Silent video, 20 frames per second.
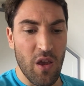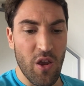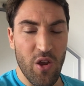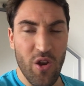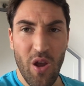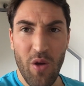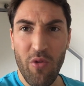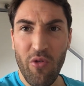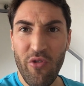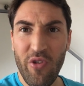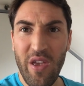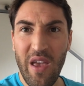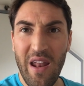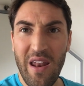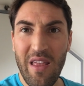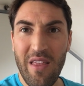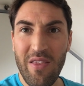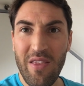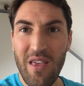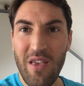You don't see
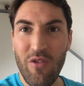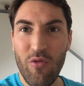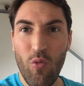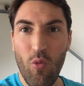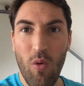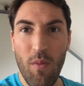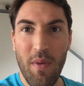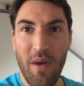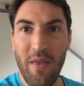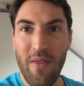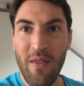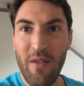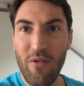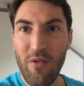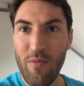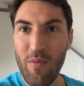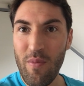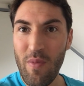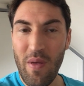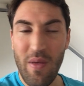any of these women
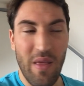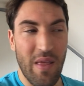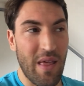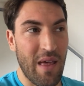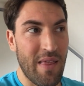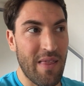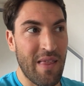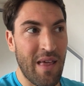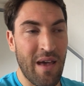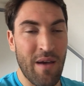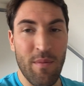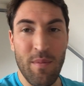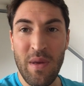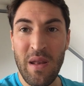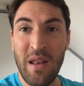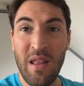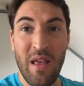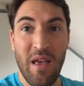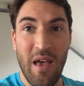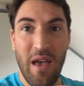
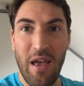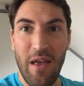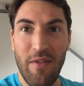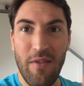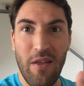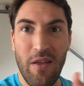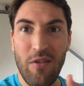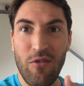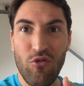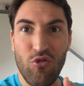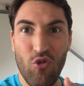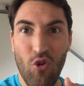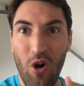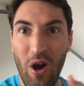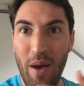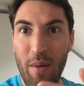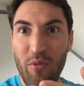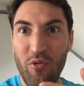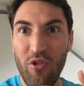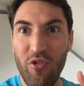in
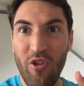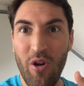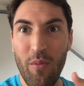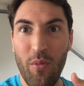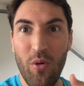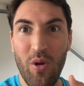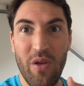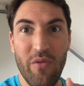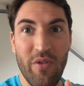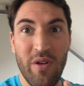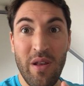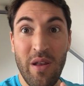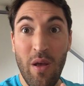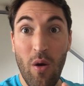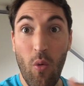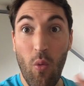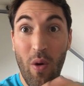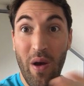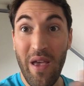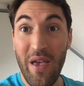tribes, for example, living
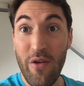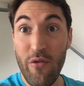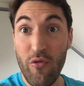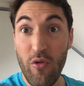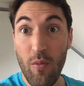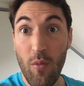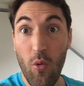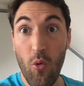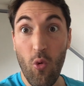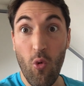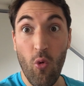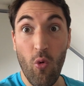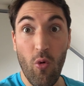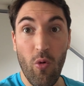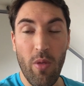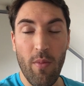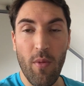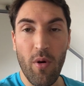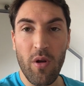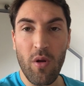away from all
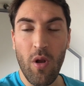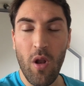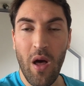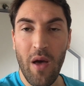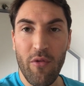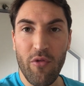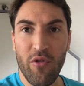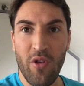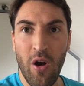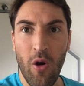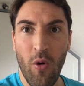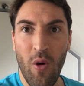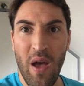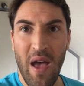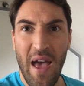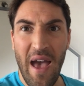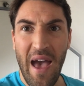the modern lifestyle,